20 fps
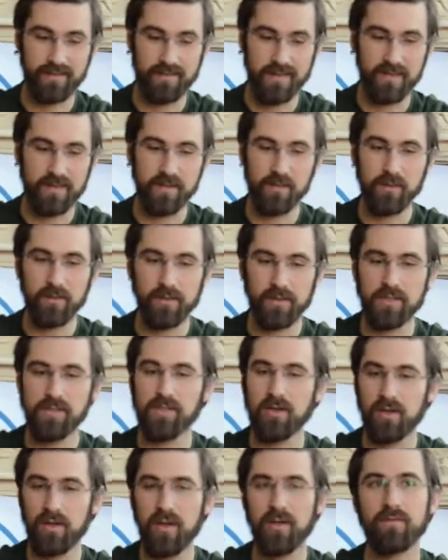I think we're going to
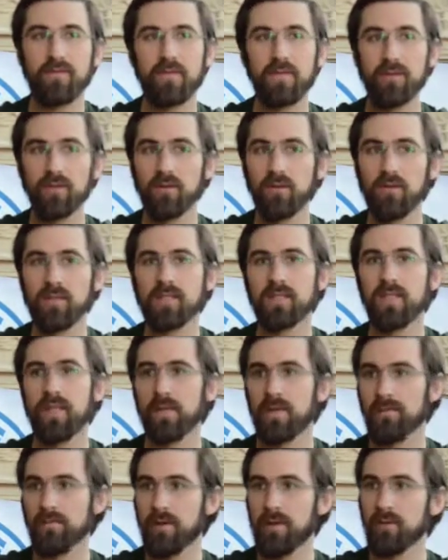start off, it looks
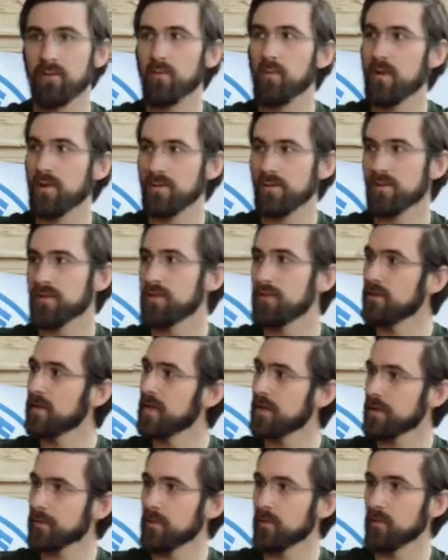like about 1 or 2
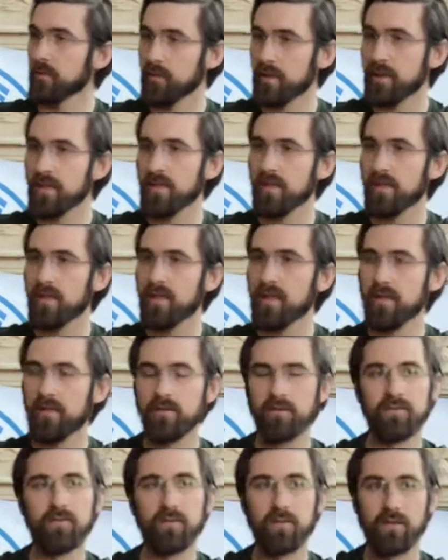days per week
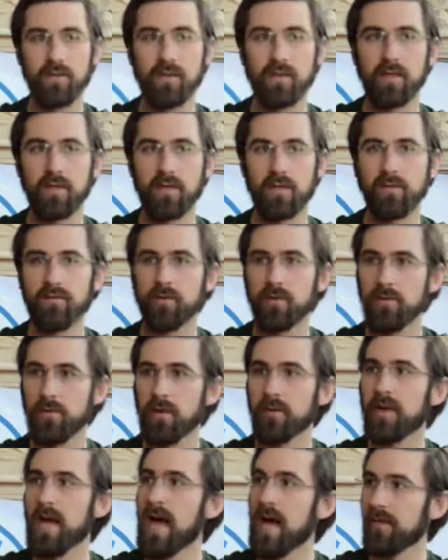for
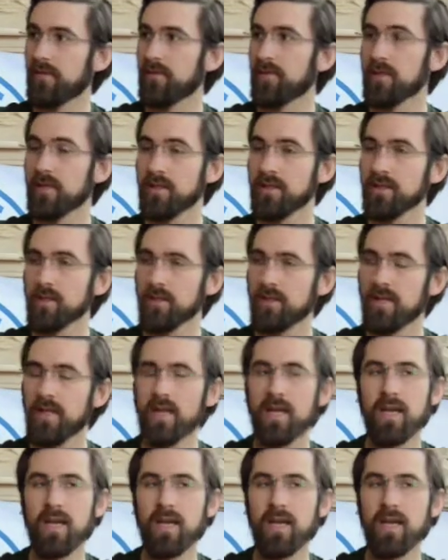about half a year,